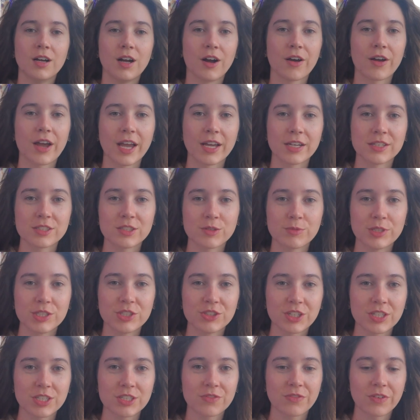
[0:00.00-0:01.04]
Okay, so we
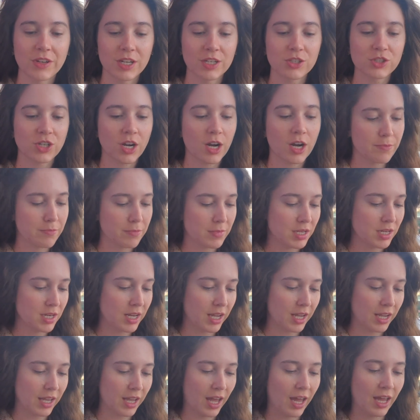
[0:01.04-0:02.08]
just finished our meeting